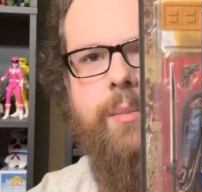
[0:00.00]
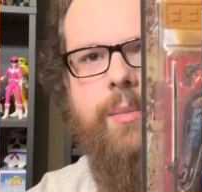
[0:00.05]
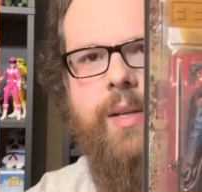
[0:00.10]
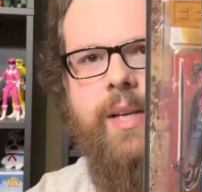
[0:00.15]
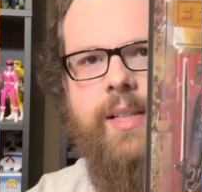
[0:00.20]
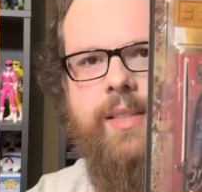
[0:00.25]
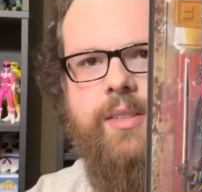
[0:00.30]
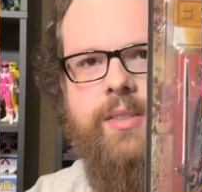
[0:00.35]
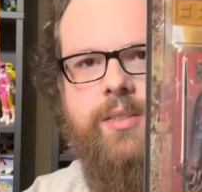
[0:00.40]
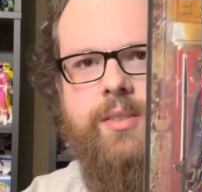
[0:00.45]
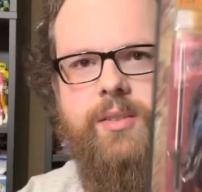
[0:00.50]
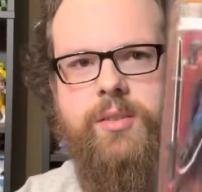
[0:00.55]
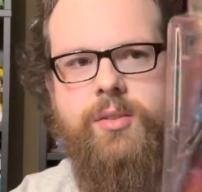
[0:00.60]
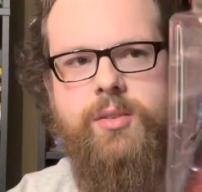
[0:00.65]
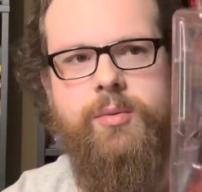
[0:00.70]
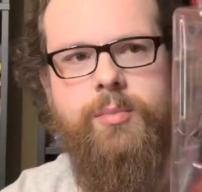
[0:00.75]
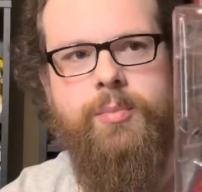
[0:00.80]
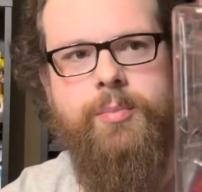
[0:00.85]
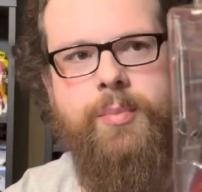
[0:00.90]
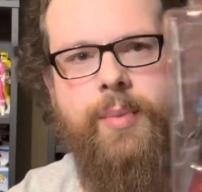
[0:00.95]
It's
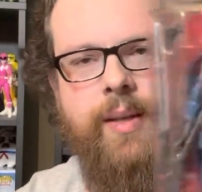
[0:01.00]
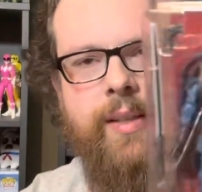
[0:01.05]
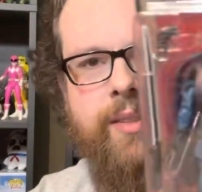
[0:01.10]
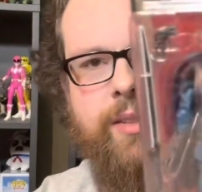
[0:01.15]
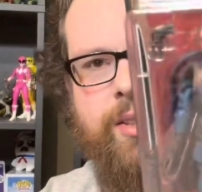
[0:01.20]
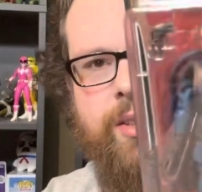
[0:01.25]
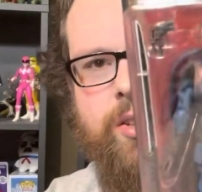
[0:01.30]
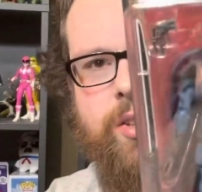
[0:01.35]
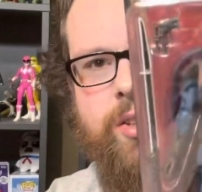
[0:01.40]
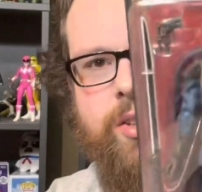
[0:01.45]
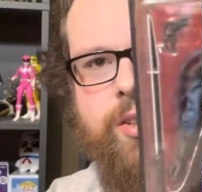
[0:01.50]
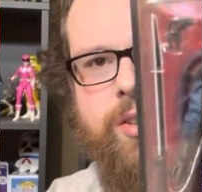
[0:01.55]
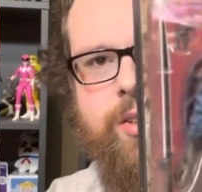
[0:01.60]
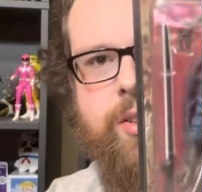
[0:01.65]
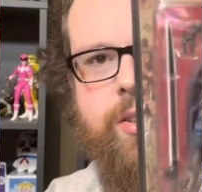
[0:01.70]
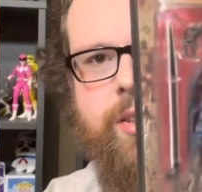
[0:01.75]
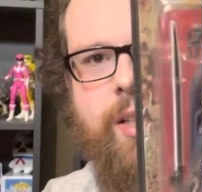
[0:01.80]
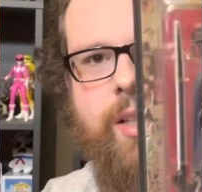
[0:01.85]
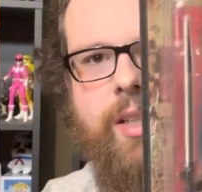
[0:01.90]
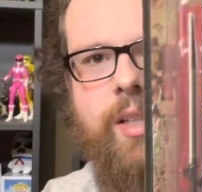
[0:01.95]
basically
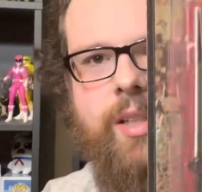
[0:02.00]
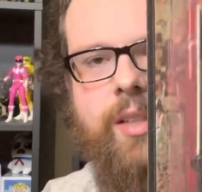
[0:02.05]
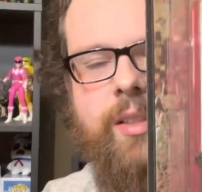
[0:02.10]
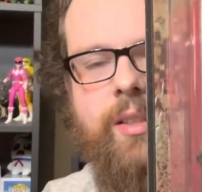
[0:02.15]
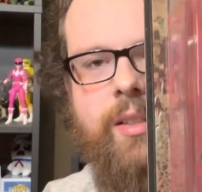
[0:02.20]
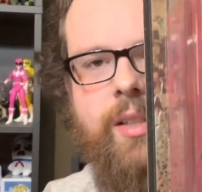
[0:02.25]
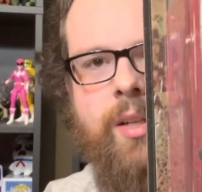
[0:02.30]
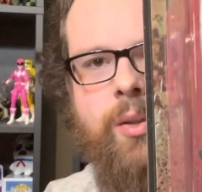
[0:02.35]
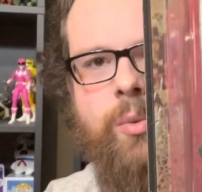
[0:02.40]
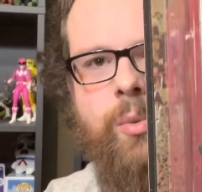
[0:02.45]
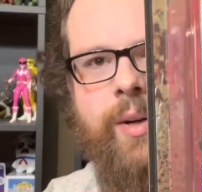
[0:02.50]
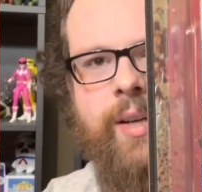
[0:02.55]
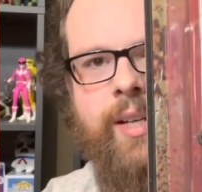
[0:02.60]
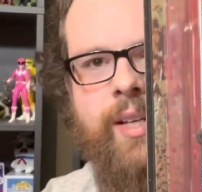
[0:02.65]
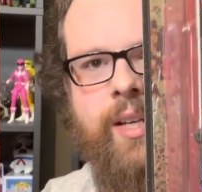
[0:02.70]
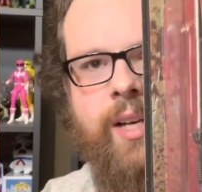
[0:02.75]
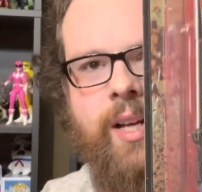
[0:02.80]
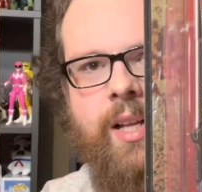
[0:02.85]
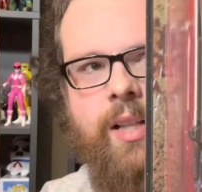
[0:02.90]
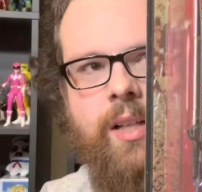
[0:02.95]
just a
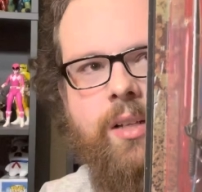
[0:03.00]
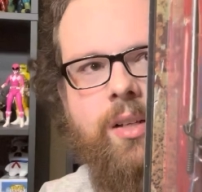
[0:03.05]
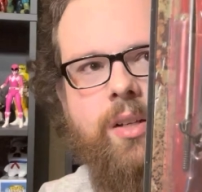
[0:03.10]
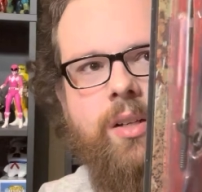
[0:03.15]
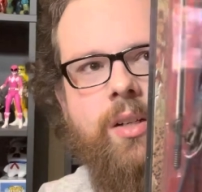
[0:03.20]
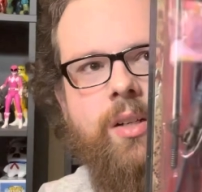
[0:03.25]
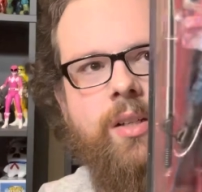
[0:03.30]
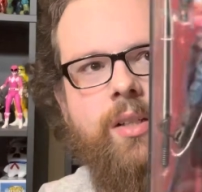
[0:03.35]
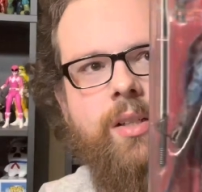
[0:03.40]
recolor